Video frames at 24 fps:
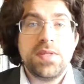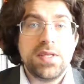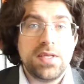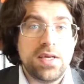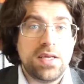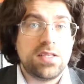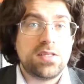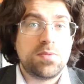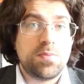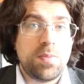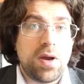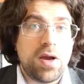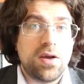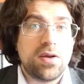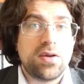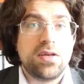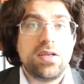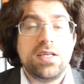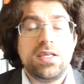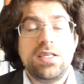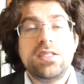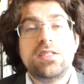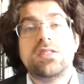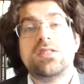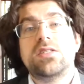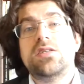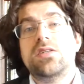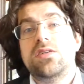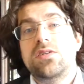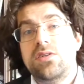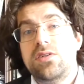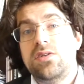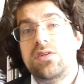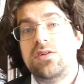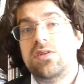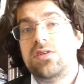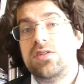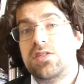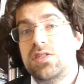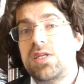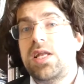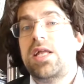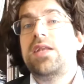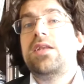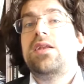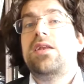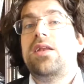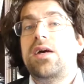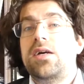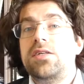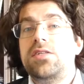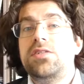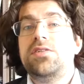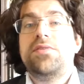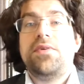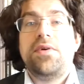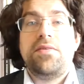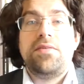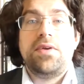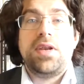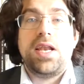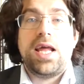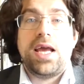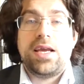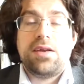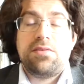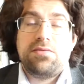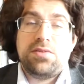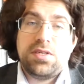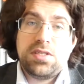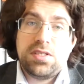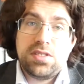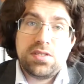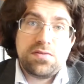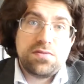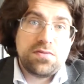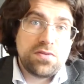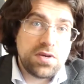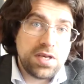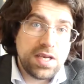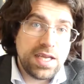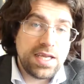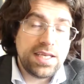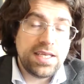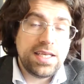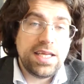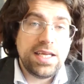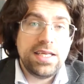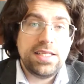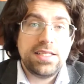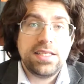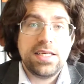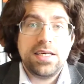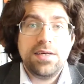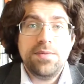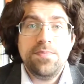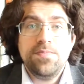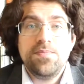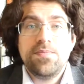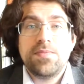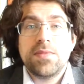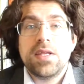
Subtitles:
and SPARQL is the standardized query language for linked data.